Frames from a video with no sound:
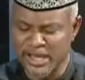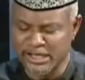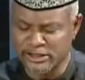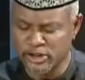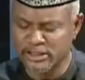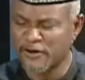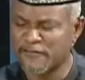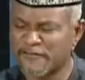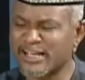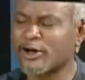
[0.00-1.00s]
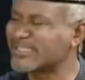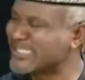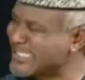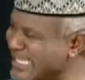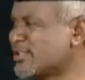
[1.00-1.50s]
majority of the
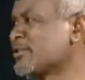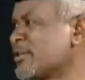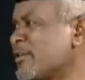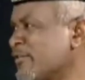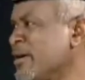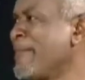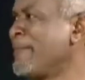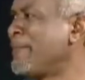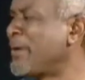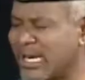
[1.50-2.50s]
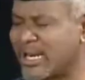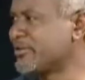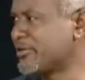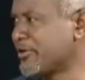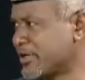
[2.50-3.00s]
consensus of
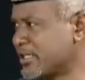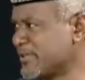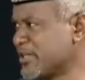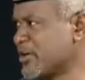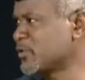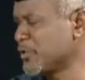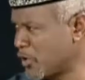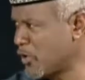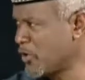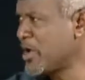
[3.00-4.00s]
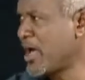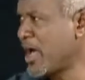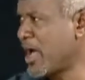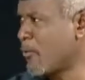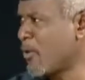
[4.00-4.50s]
parliamentarians? Because,
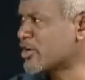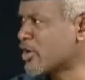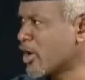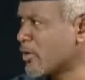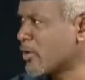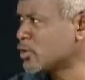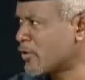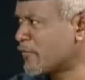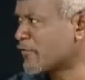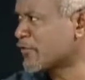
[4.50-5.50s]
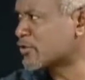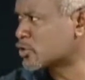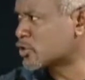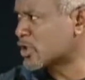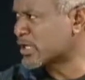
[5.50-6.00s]
when it comes to the issue of
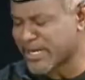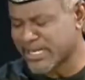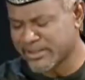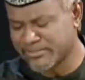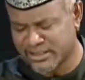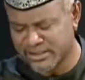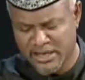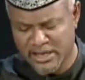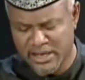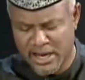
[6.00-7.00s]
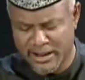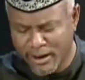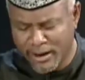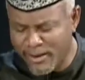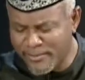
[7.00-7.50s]
constitutional amendment,
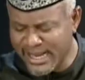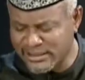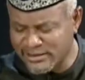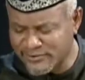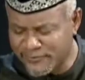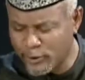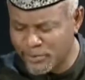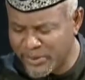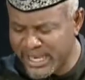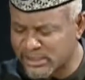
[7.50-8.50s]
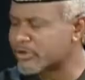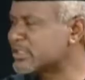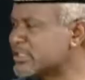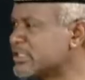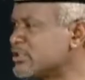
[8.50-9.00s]
lawmakers vote based on
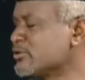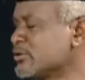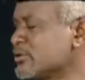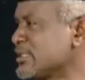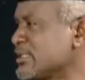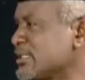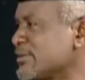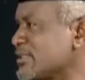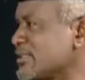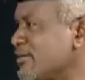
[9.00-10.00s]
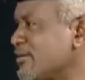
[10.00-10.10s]
regional sentiments.